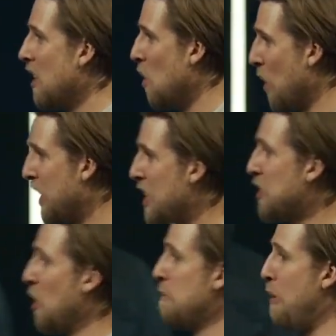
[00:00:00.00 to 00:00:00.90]
We're going to
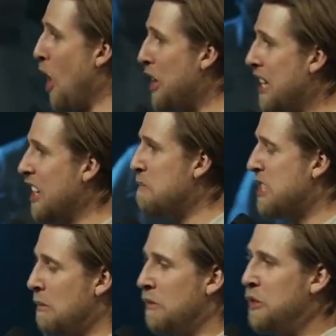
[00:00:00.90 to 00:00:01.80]
throw the party a little.
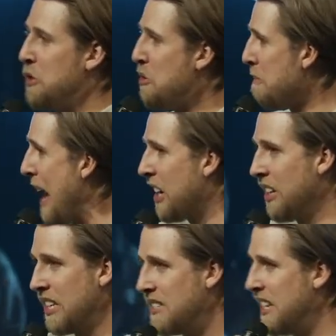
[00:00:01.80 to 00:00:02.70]
Some of you are
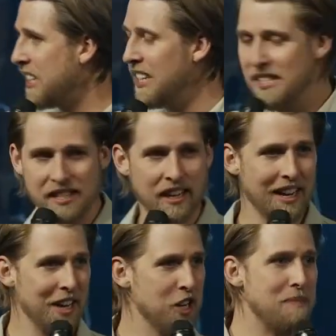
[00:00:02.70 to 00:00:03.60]
battling sickness. You're